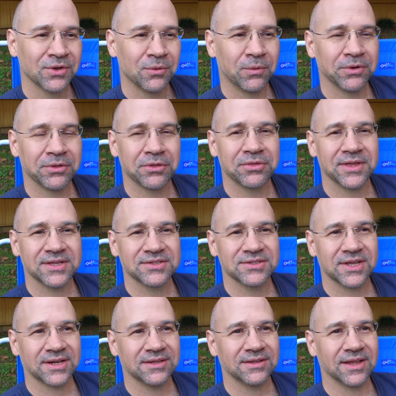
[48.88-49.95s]
One of the things
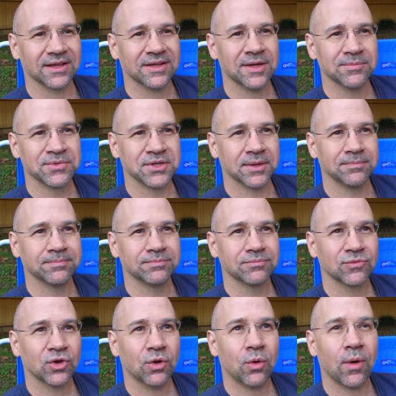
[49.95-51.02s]
that comes up
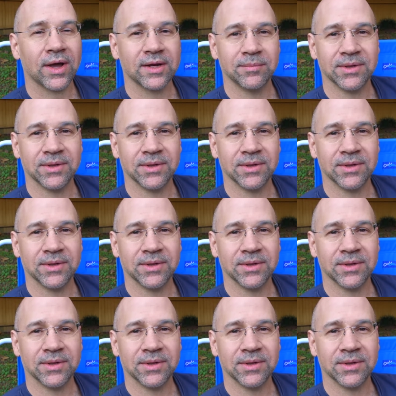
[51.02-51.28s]
quite